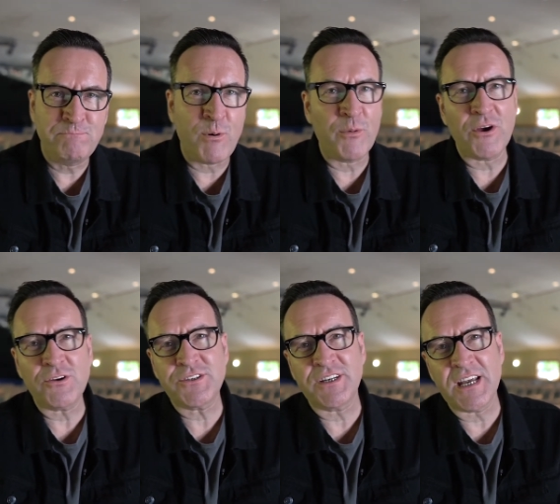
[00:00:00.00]
but we
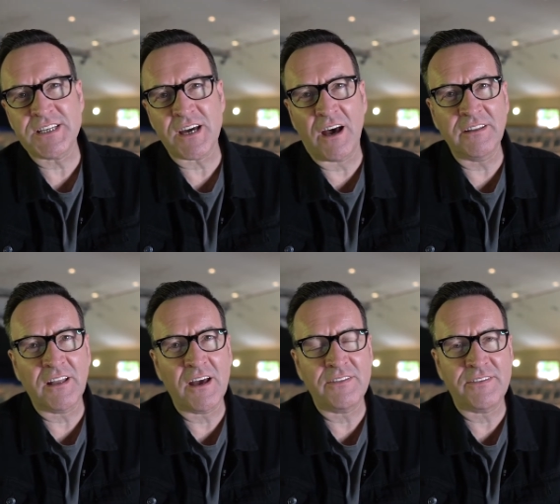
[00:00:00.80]
also need to
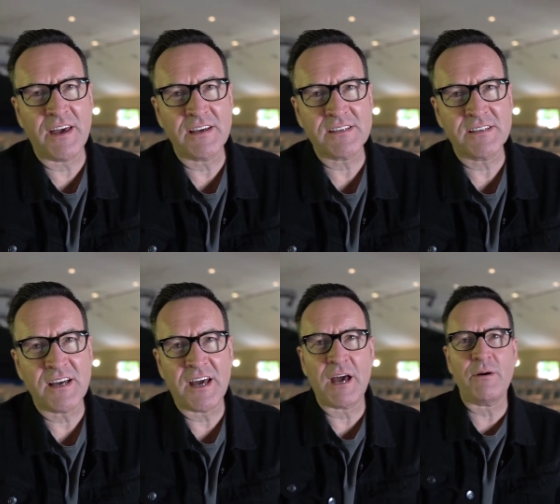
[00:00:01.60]
unlearn things.
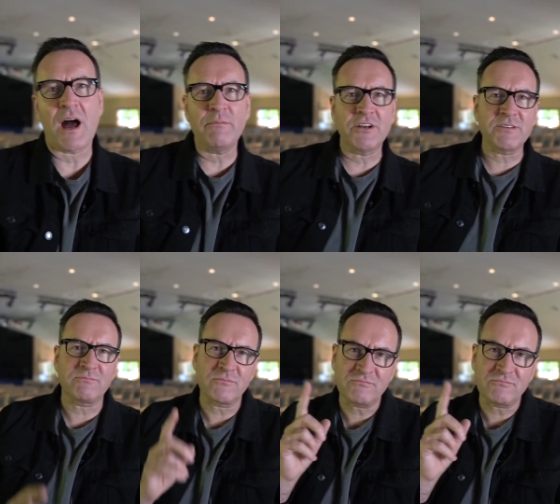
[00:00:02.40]
And I want to